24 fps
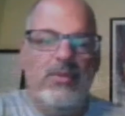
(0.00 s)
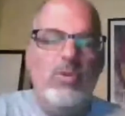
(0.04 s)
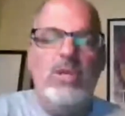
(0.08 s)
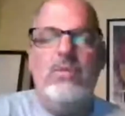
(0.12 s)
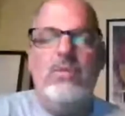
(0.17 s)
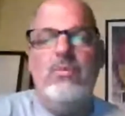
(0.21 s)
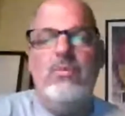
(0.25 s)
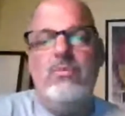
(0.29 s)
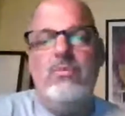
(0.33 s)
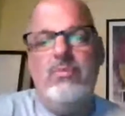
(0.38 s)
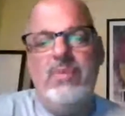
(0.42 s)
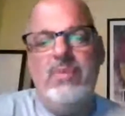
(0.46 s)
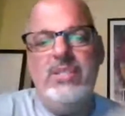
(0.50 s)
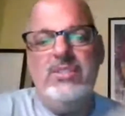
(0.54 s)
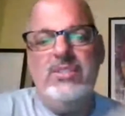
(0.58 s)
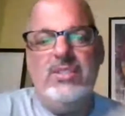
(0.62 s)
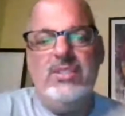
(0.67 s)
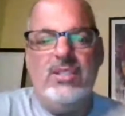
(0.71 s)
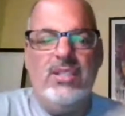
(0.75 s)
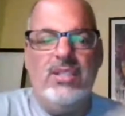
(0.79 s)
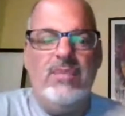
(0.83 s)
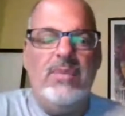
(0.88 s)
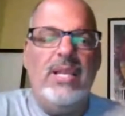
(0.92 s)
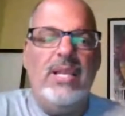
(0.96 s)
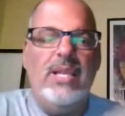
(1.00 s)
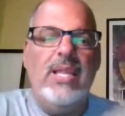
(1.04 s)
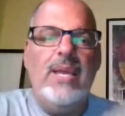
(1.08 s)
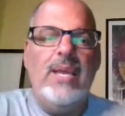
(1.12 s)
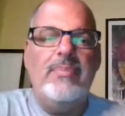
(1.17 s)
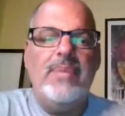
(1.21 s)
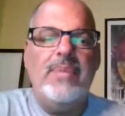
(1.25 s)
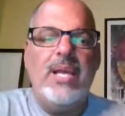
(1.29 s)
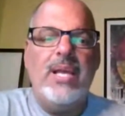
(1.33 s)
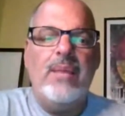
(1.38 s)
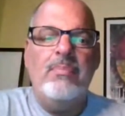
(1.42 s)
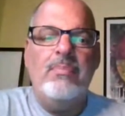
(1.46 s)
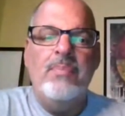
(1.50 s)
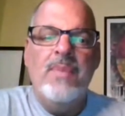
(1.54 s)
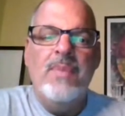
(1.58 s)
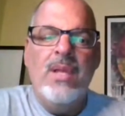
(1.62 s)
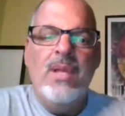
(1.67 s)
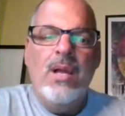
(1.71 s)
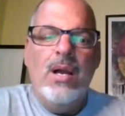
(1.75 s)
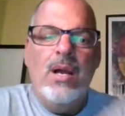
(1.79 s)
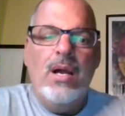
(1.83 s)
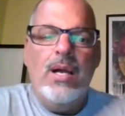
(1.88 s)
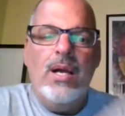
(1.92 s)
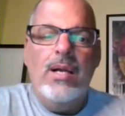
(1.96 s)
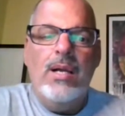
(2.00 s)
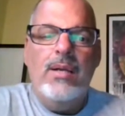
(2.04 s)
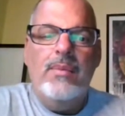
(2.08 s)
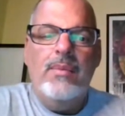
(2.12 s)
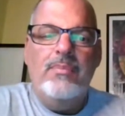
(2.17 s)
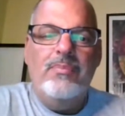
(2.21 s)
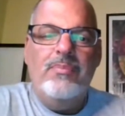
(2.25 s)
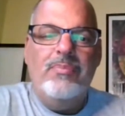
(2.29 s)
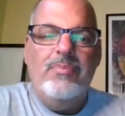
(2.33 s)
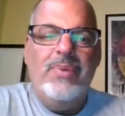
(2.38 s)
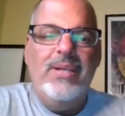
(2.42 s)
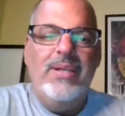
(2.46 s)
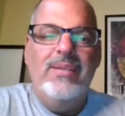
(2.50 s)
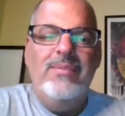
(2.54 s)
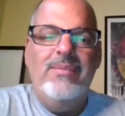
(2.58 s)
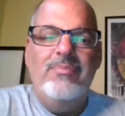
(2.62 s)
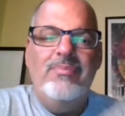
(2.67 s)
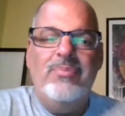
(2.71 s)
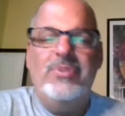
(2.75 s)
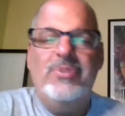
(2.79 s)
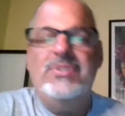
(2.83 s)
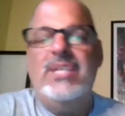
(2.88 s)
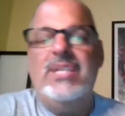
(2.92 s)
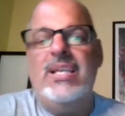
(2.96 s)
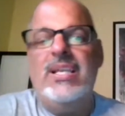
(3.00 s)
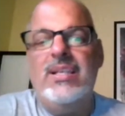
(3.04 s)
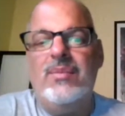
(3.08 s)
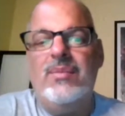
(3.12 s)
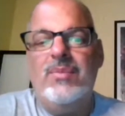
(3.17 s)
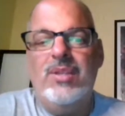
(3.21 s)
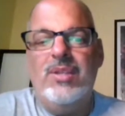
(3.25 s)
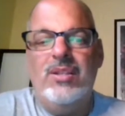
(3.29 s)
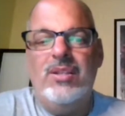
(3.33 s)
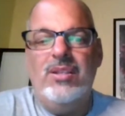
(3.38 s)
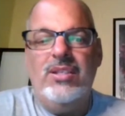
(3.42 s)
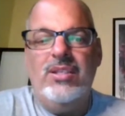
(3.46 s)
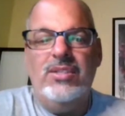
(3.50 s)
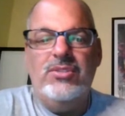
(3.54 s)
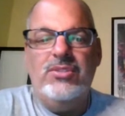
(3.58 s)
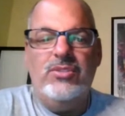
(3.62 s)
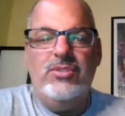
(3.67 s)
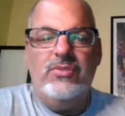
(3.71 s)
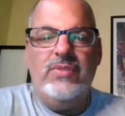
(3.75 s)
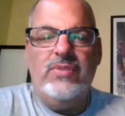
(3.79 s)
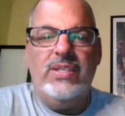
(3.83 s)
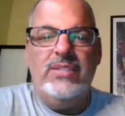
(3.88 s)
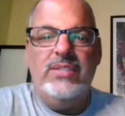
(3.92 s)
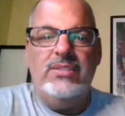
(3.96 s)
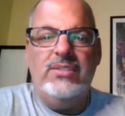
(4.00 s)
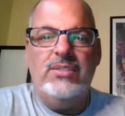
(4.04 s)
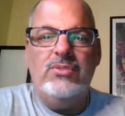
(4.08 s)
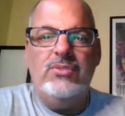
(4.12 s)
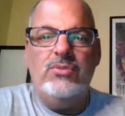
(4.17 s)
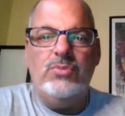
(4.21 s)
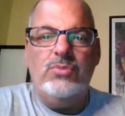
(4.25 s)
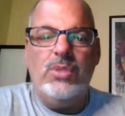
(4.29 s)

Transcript: well, basically my laptop. Um, but pretend I'm gonna look at your faces.